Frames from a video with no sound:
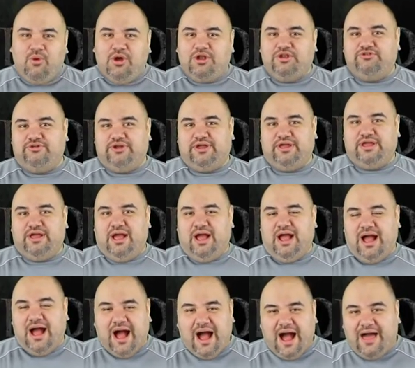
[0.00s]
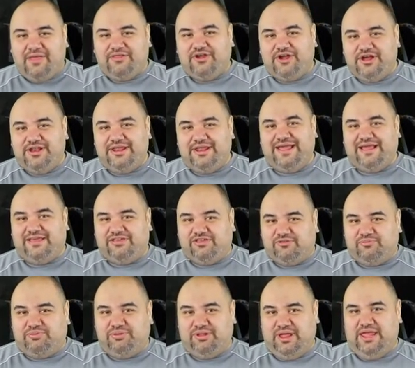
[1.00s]
wondering how they're going to
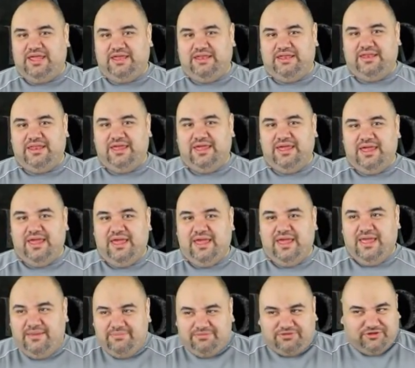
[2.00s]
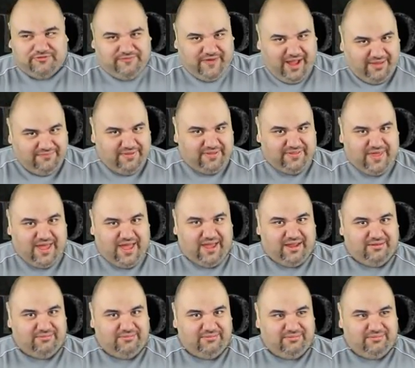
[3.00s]
explain him surviving that.